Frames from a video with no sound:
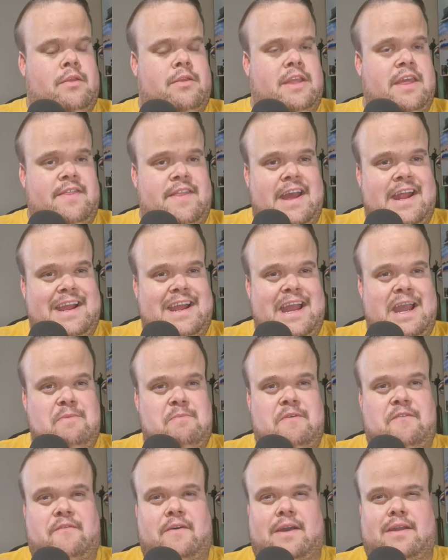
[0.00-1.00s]
Did that
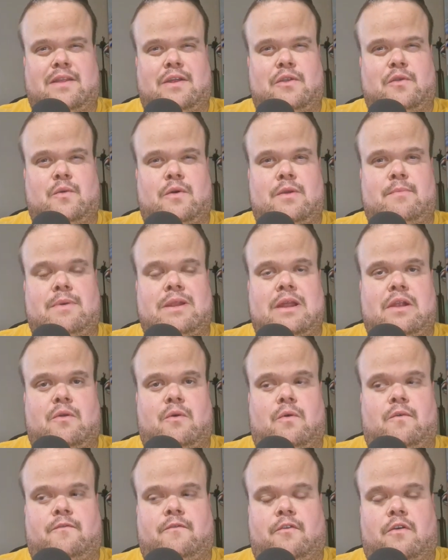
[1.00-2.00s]
game affect the tournament at
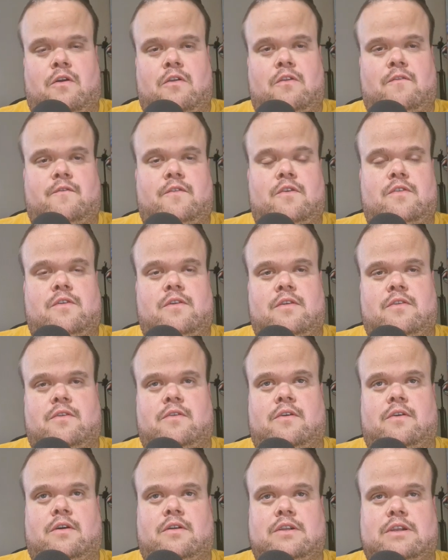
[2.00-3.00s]
all, France versus
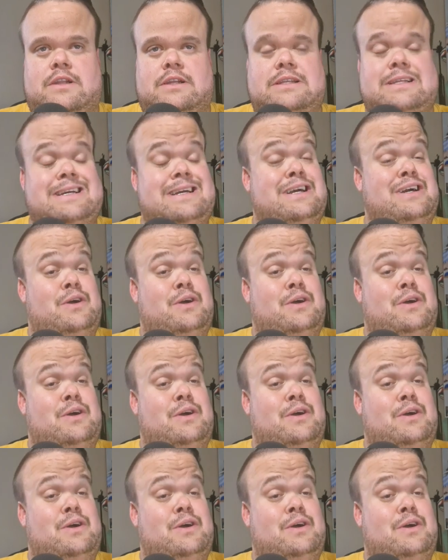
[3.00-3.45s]
Scotland?